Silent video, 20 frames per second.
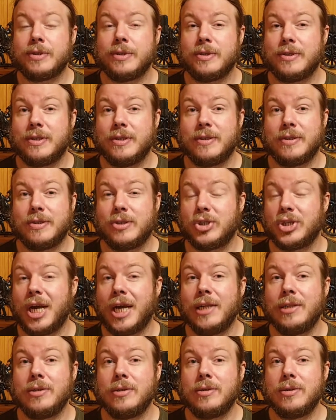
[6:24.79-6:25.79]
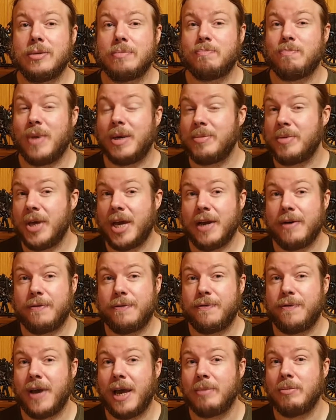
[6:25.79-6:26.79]
since childhood. Maybe they are
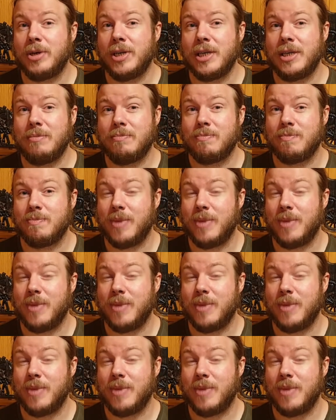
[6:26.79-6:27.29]
family.